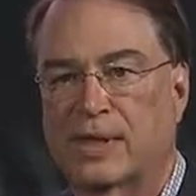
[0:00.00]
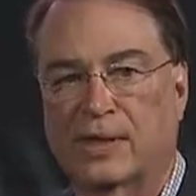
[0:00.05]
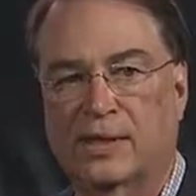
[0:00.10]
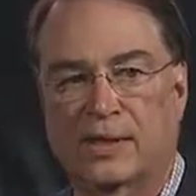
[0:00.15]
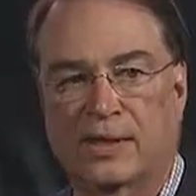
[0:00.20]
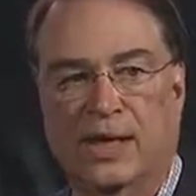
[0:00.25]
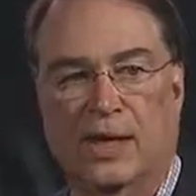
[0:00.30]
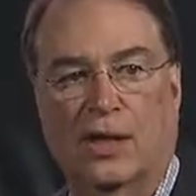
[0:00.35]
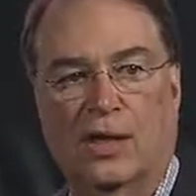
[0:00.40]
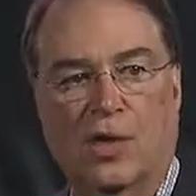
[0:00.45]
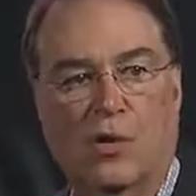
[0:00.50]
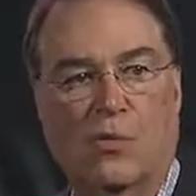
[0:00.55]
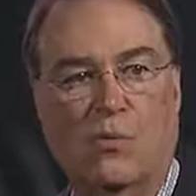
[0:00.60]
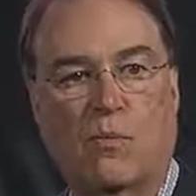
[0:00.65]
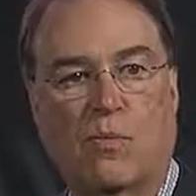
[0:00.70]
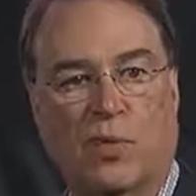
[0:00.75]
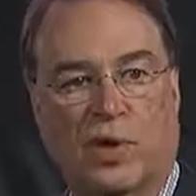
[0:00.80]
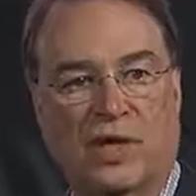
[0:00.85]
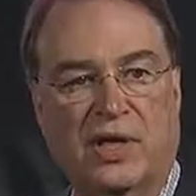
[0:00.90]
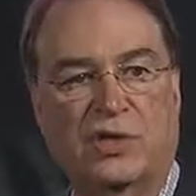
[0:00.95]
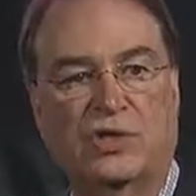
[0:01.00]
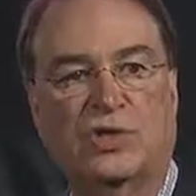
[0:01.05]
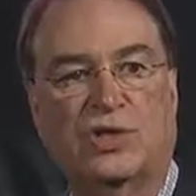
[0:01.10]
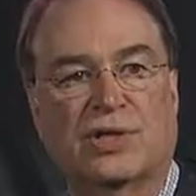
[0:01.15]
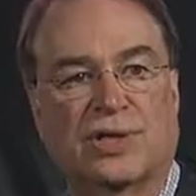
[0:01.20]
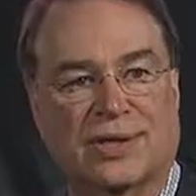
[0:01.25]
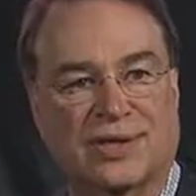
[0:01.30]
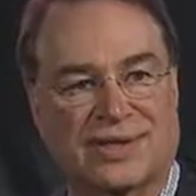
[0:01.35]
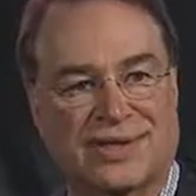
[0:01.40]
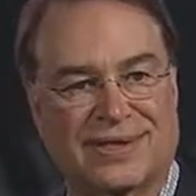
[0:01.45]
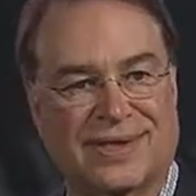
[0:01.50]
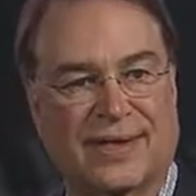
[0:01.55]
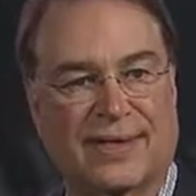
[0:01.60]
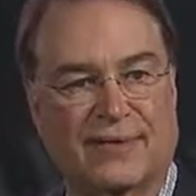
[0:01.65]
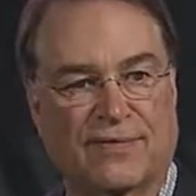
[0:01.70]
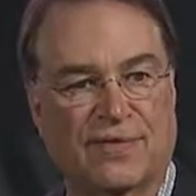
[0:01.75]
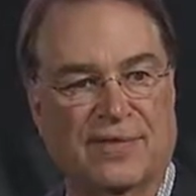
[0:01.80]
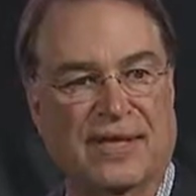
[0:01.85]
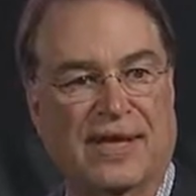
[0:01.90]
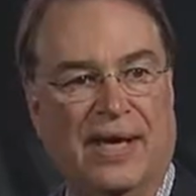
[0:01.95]
yellow bridge set
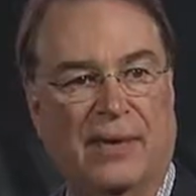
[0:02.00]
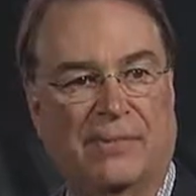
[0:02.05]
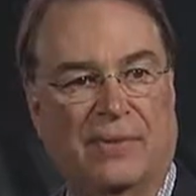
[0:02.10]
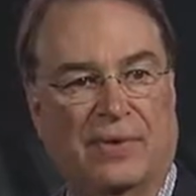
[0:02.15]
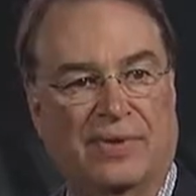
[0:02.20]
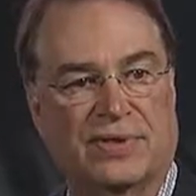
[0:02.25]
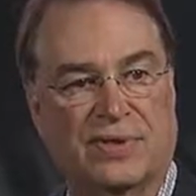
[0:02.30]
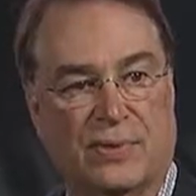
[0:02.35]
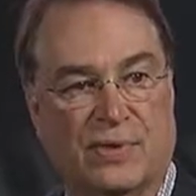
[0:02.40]
of samples,